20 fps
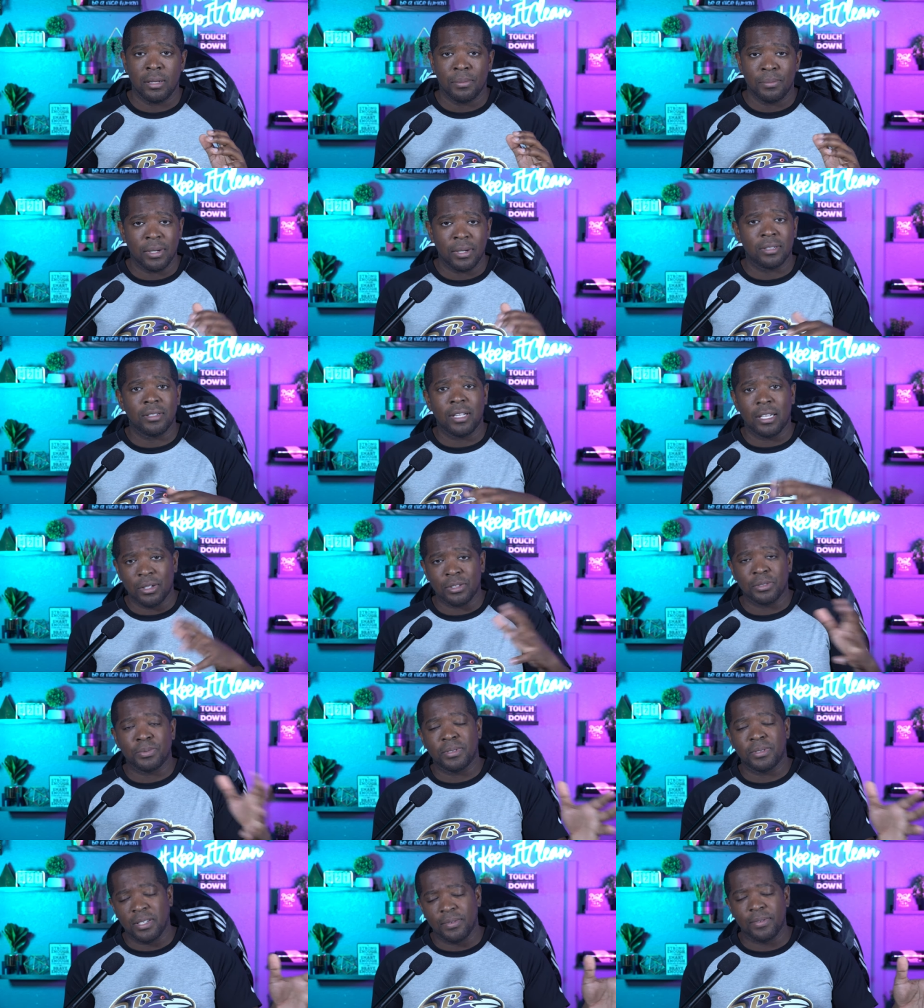But I know
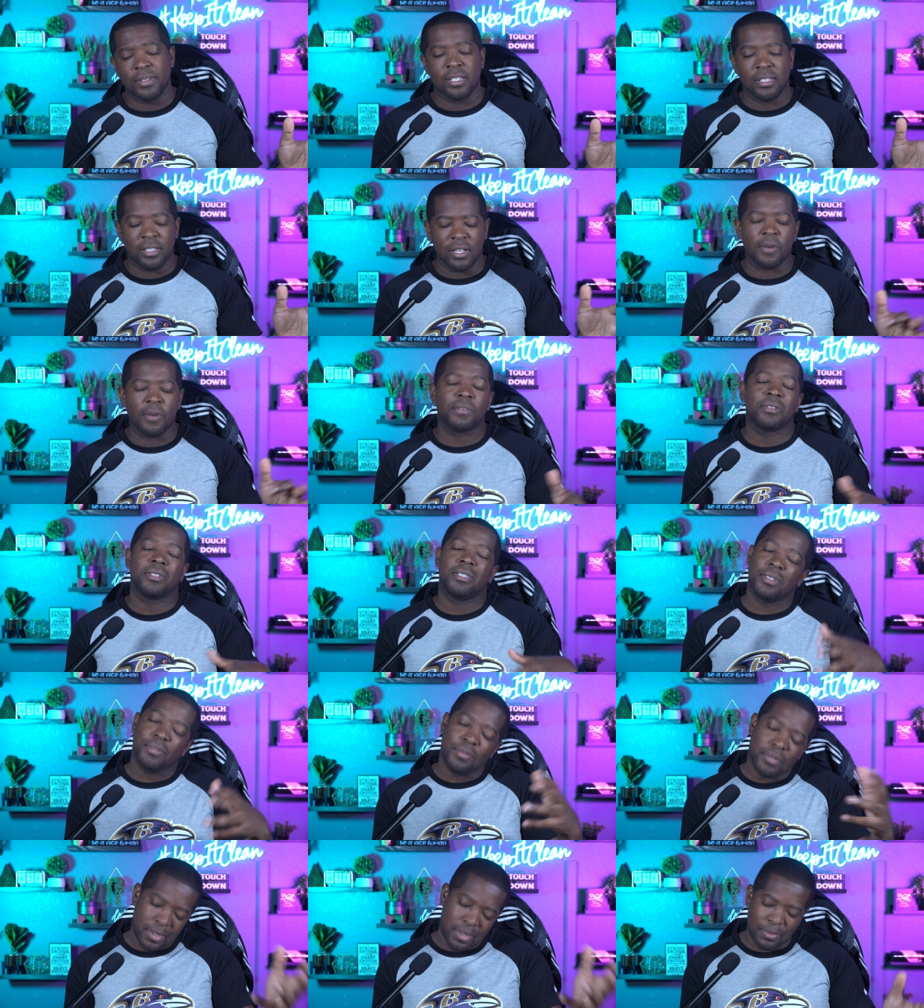specifically the Dolphins
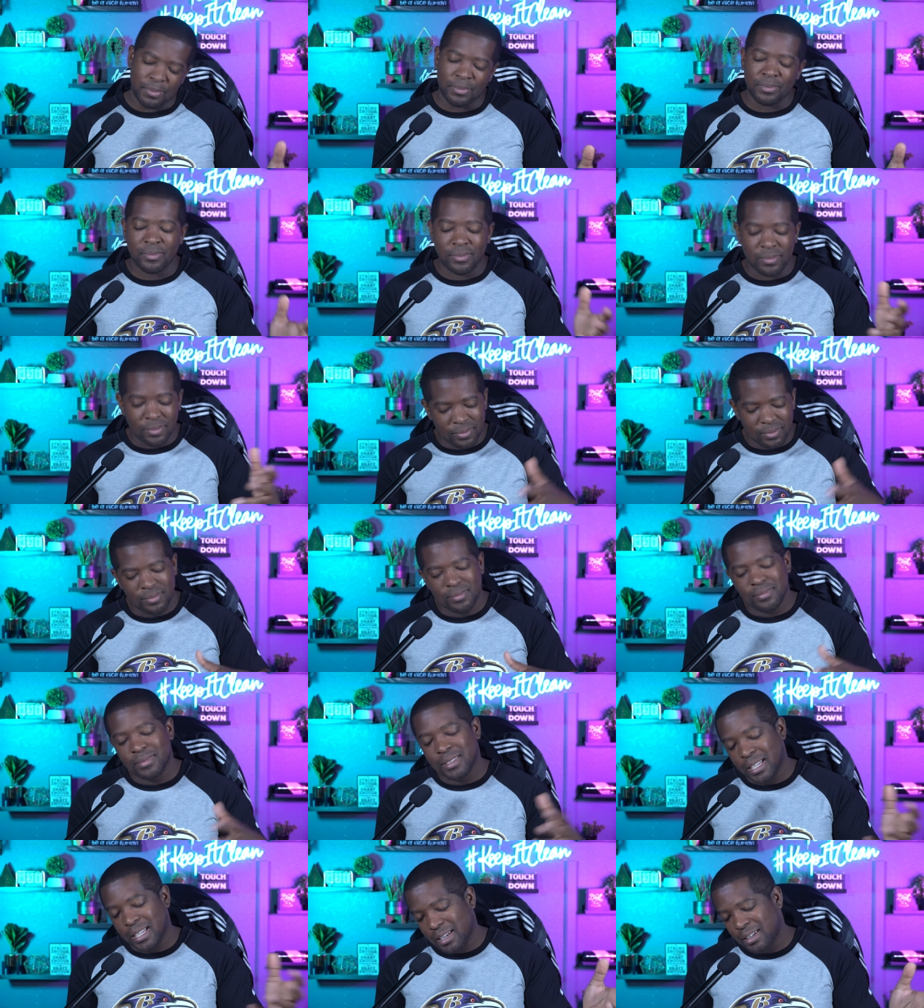because he's from
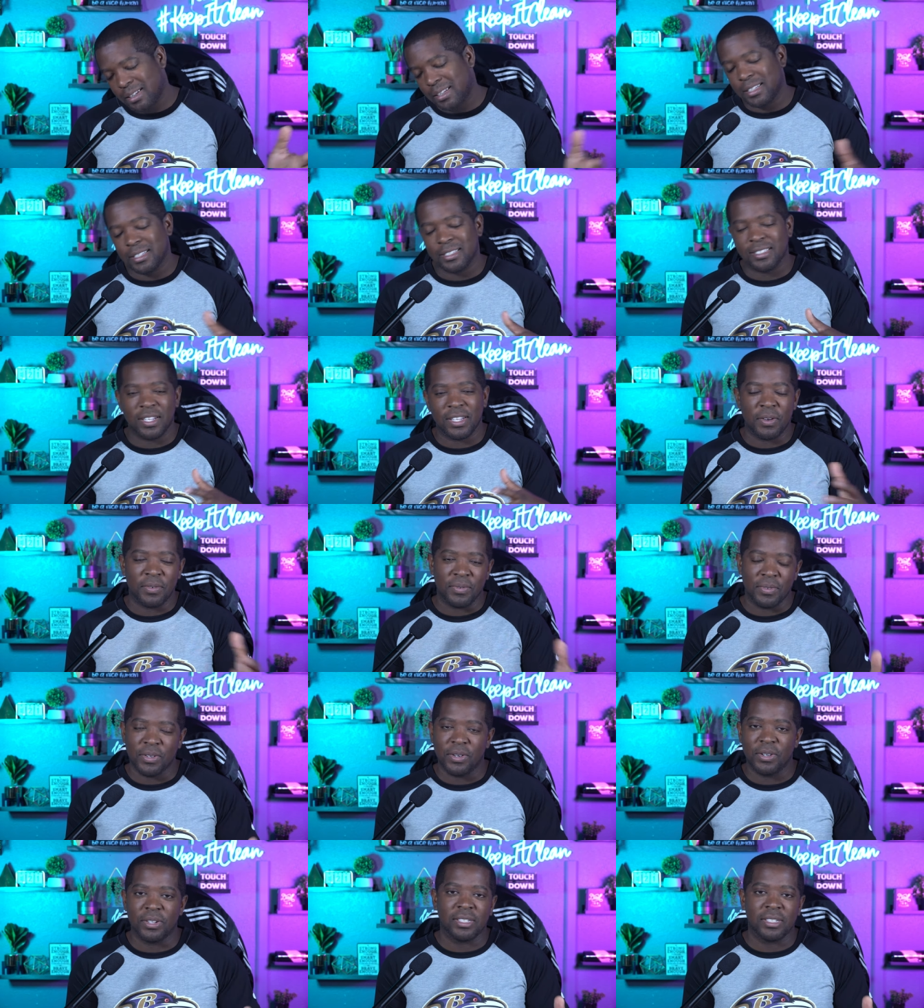down here, South
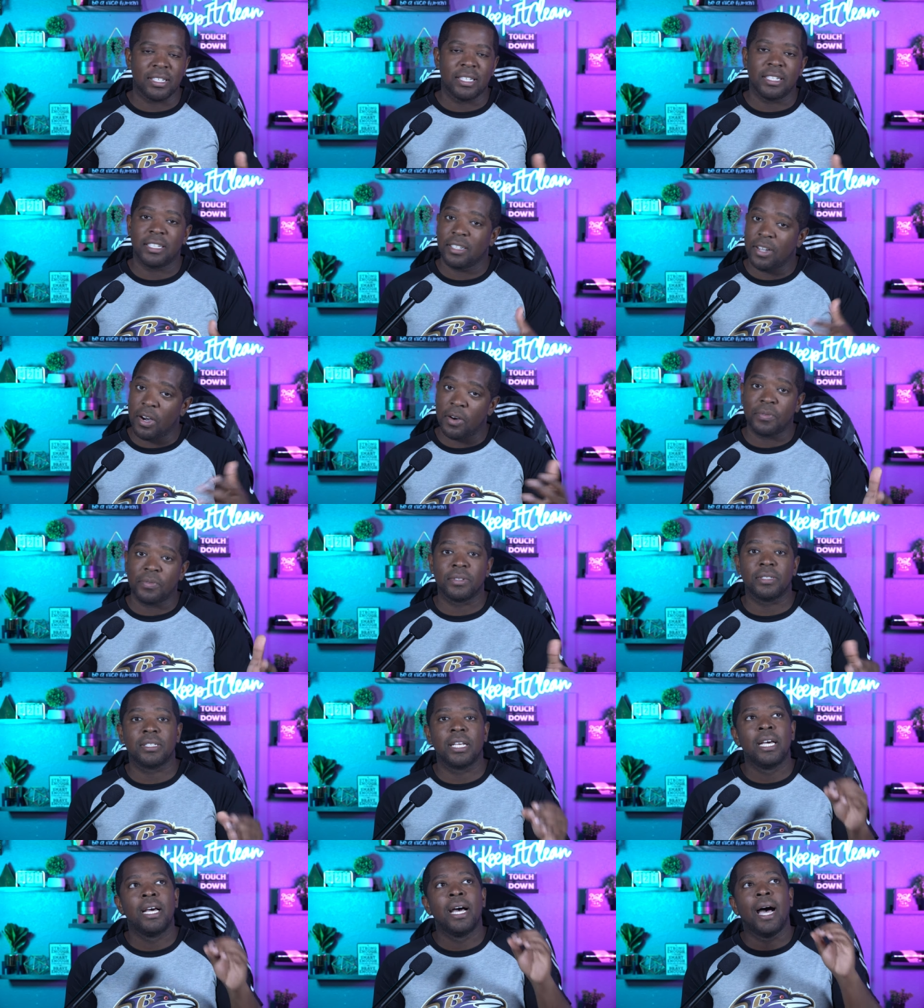Florida, and the Dolphins.